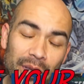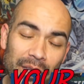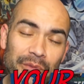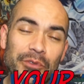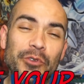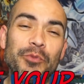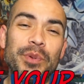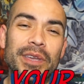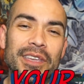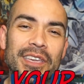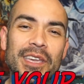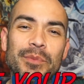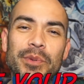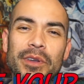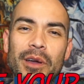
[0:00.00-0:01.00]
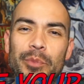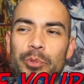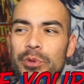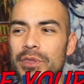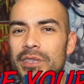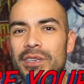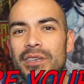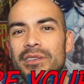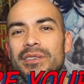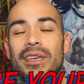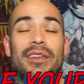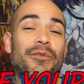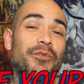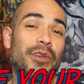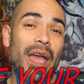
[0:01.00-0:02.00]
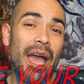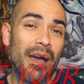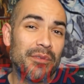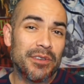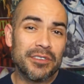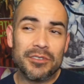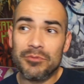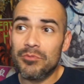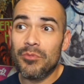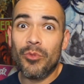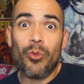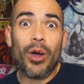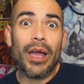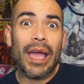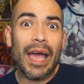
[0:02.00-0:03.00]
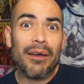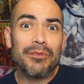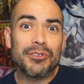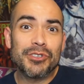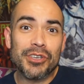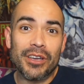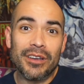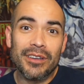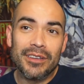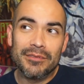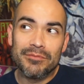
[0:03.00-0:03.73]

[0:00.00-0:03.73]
if you've been keeping up with these, and if you haven't, why haven't you?